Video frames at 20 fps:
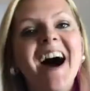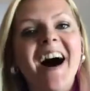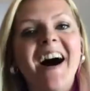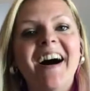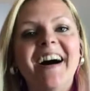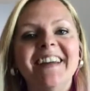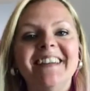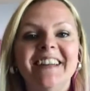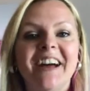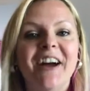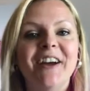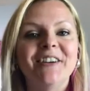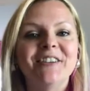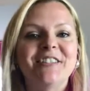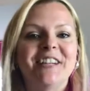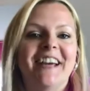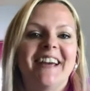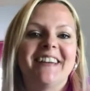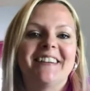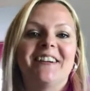I know,
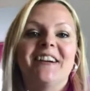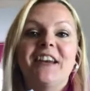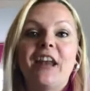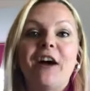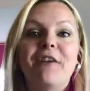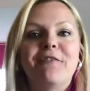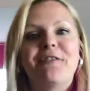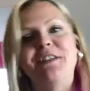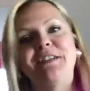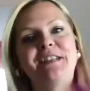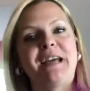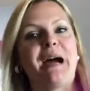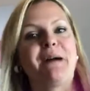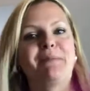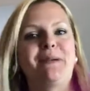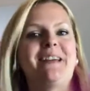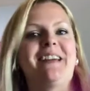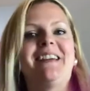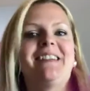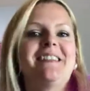Jade, I love the
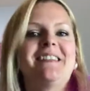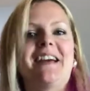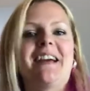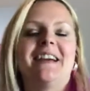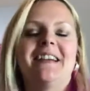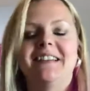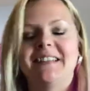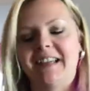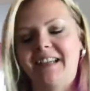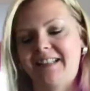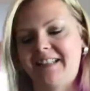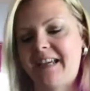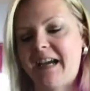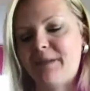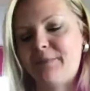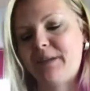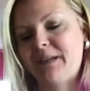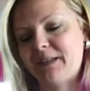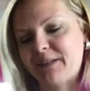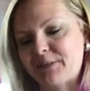tabbing and index
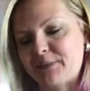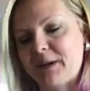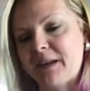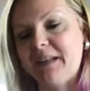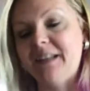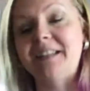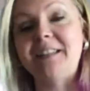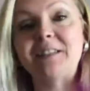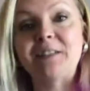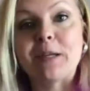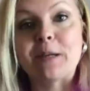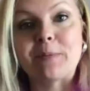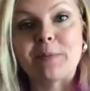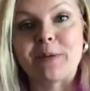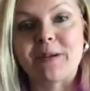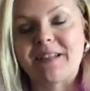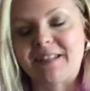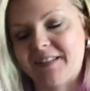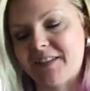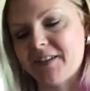tabbing as well. It's
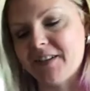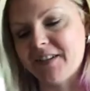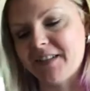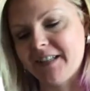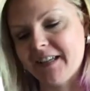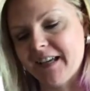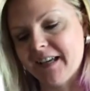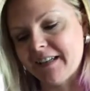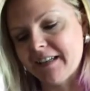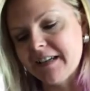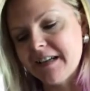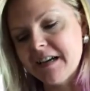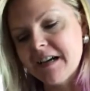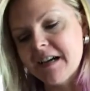super exciting.